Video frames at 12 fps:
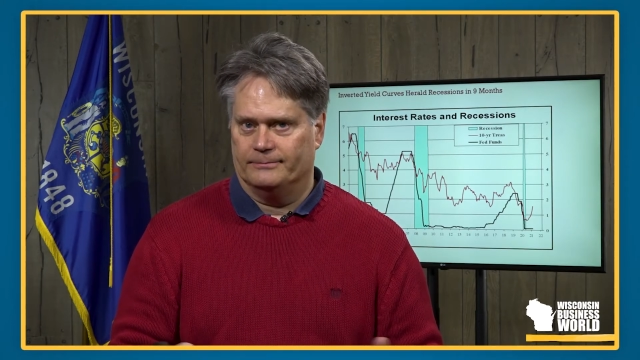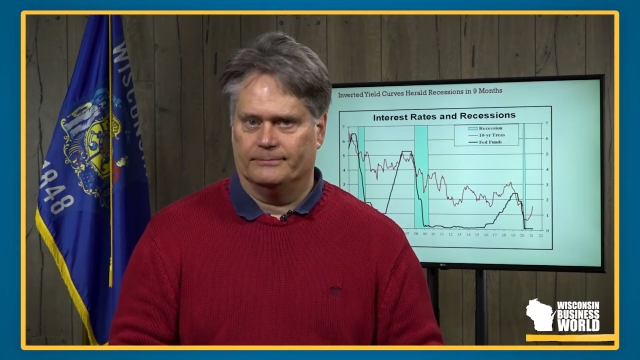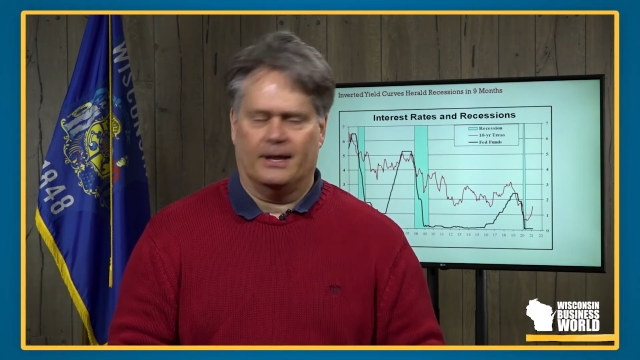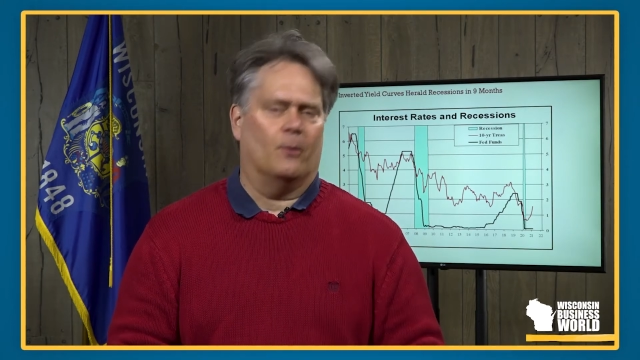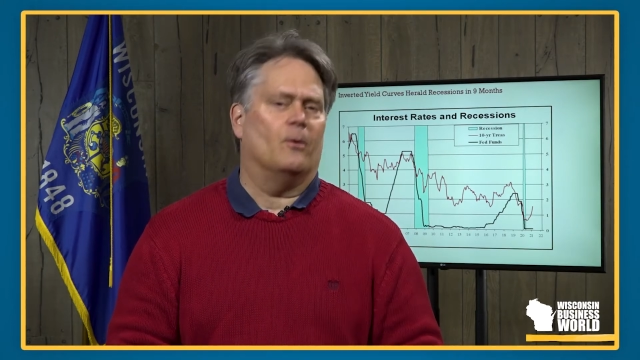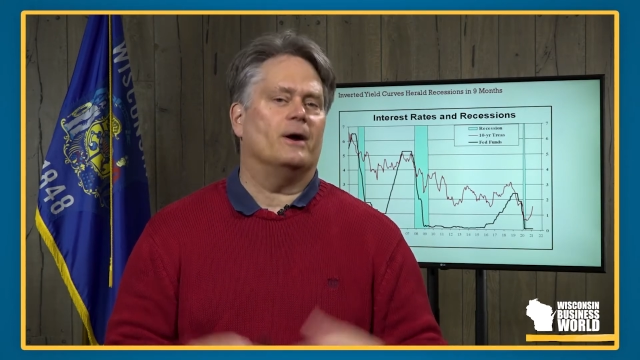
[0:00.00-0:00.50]

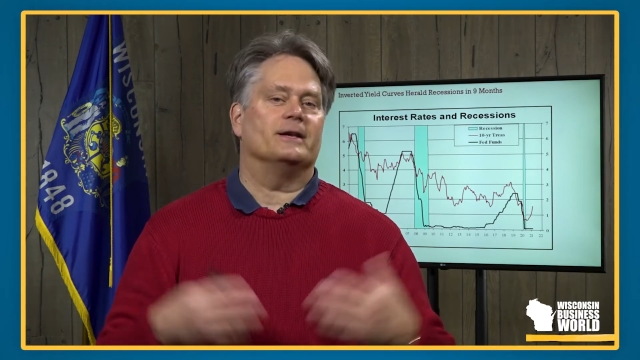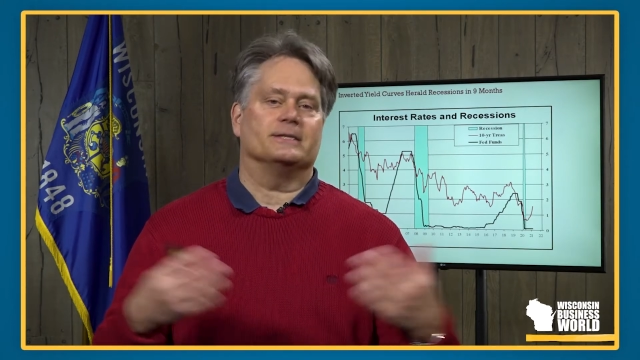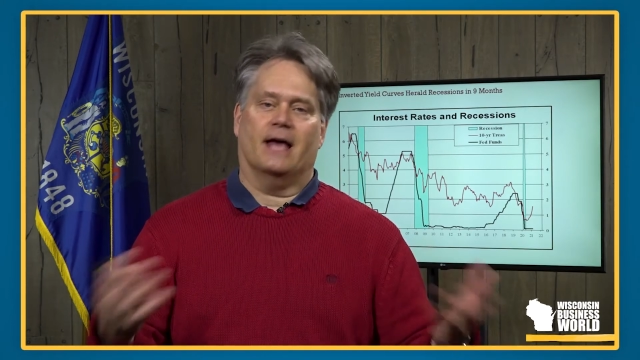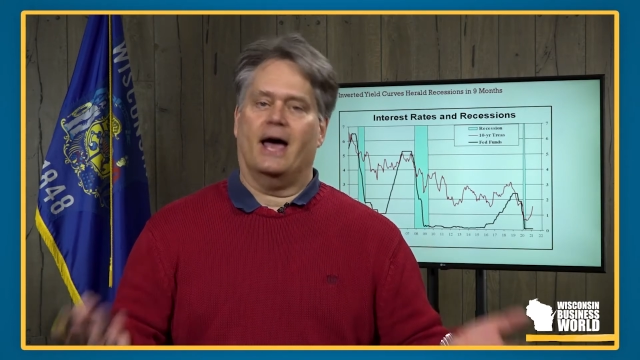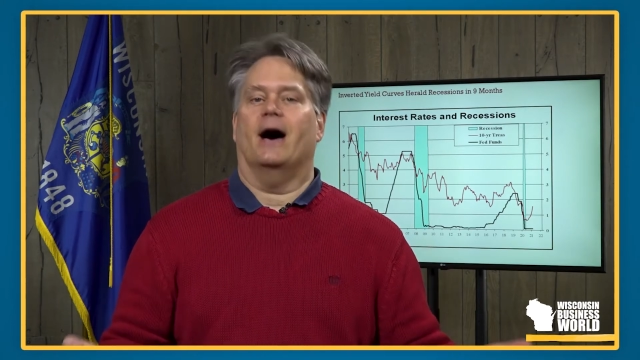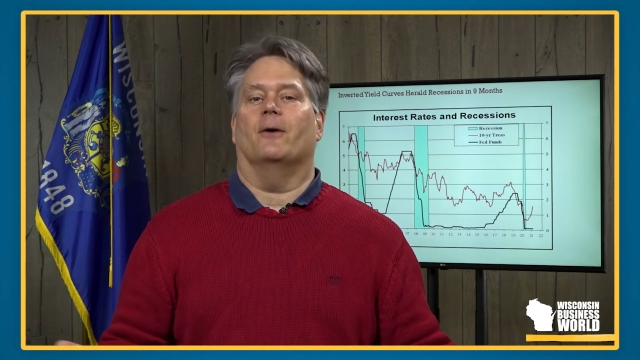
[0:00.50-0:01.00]
Now, what is
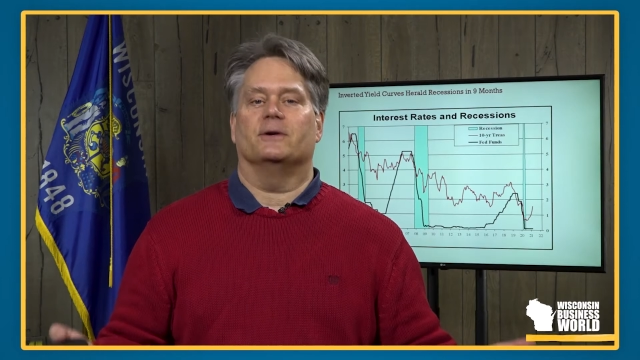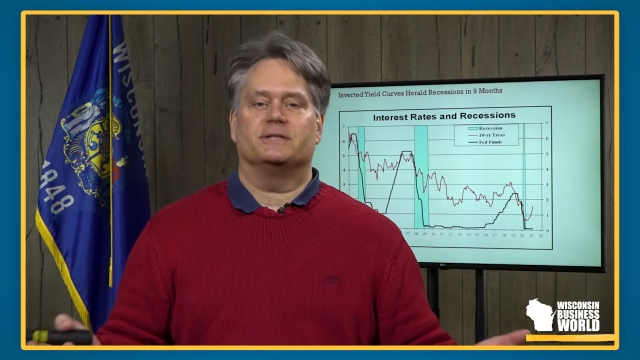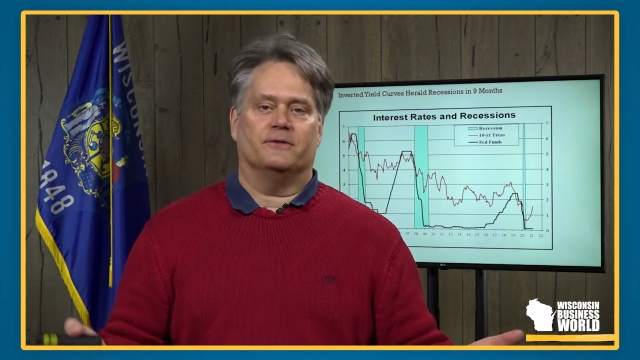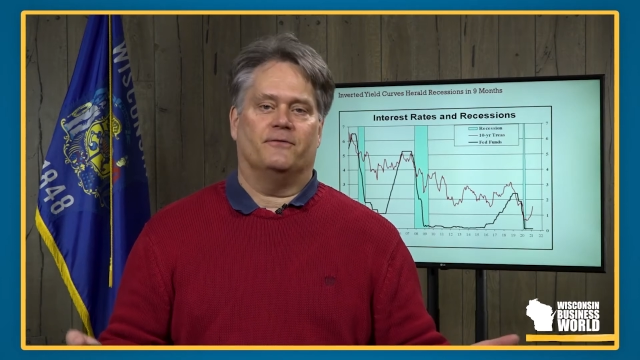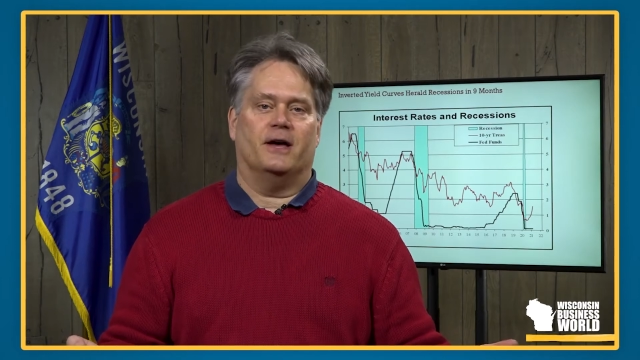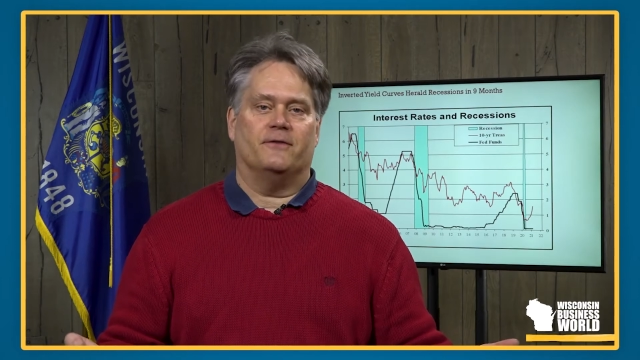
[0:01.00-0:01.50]
that? What's
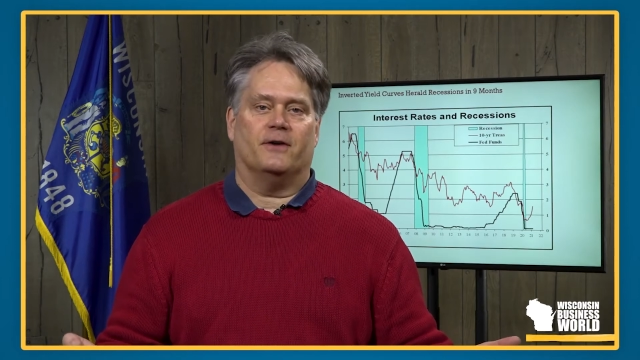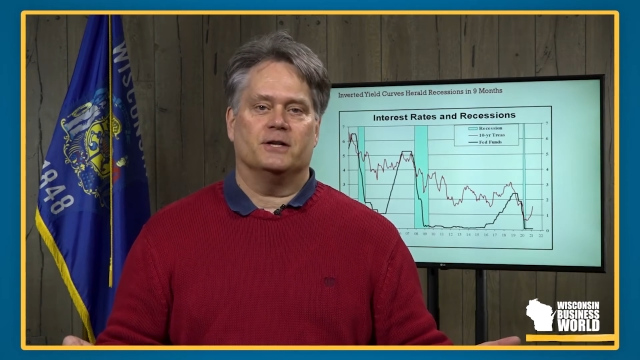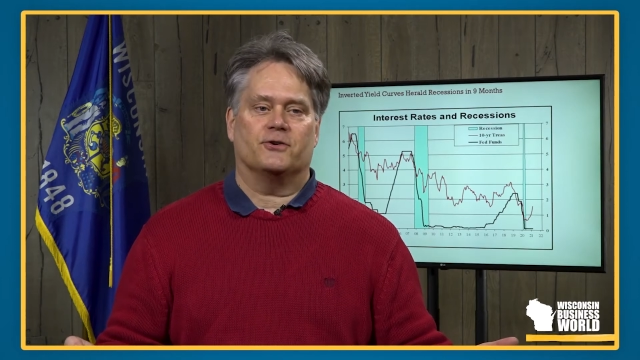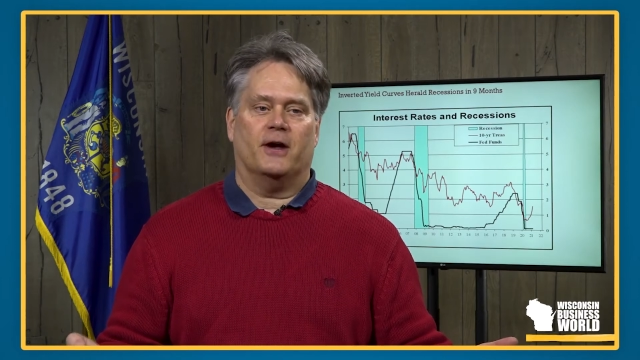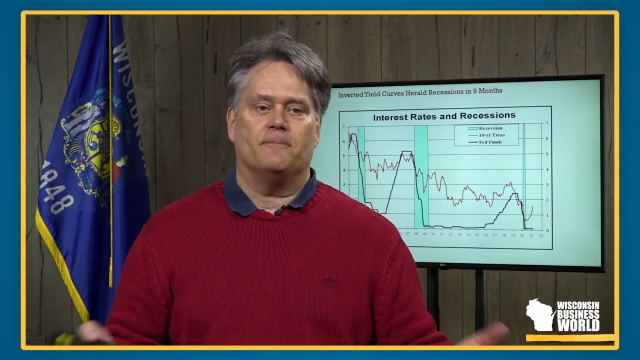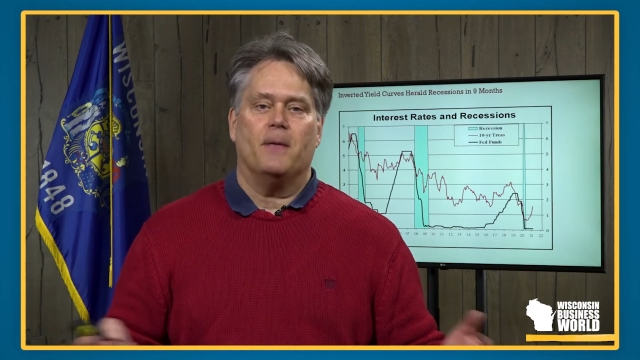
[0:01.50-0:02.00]
the Fed funds
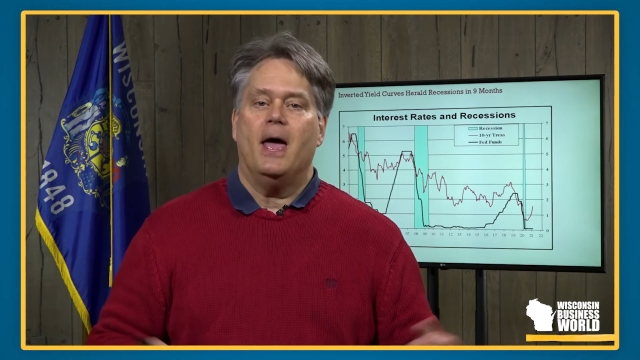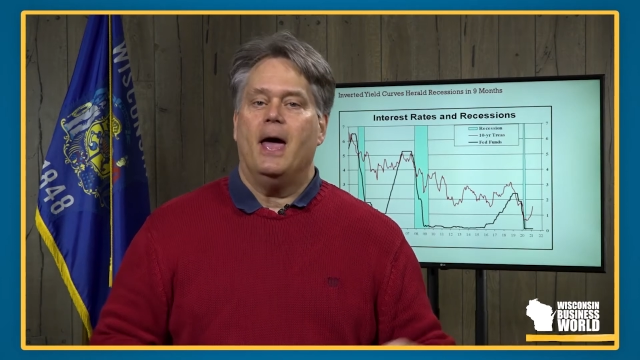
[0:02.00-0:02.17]
rate?